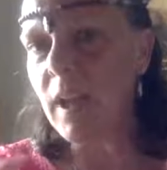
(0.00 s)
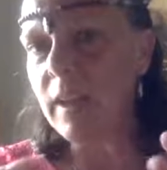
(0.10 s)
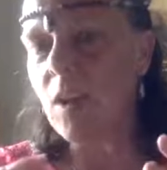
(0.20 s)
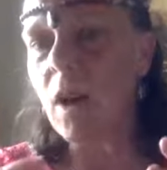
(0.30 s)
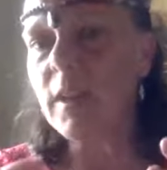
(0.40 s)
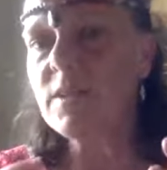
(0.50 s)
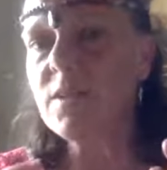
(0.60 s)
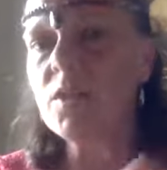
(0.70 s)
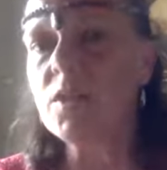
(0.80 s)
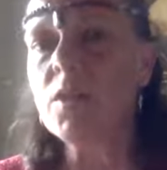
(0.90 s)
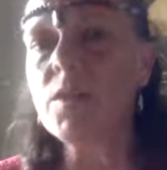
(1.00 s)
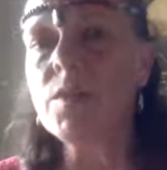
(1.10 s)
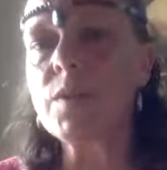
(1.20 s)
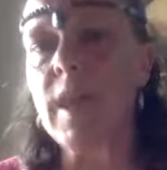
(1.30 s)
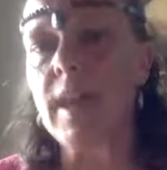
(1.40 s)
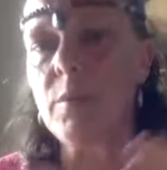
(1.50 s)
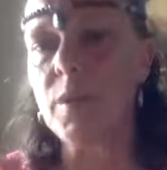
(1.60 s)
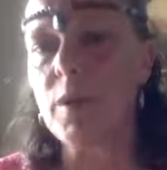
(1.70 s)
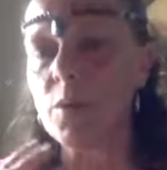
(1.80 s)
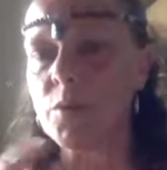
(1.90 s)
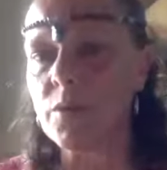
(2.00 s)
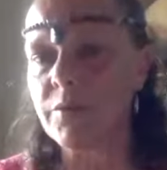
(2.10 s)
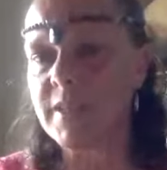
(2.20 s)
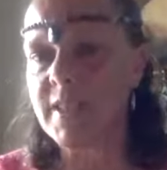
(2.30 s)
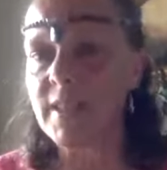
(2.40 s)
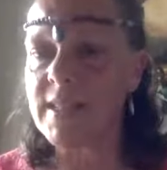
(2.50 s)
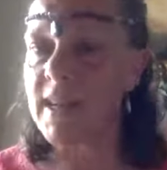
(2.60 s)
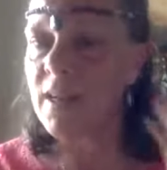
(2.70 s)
and goddess circles that I would host or facilitate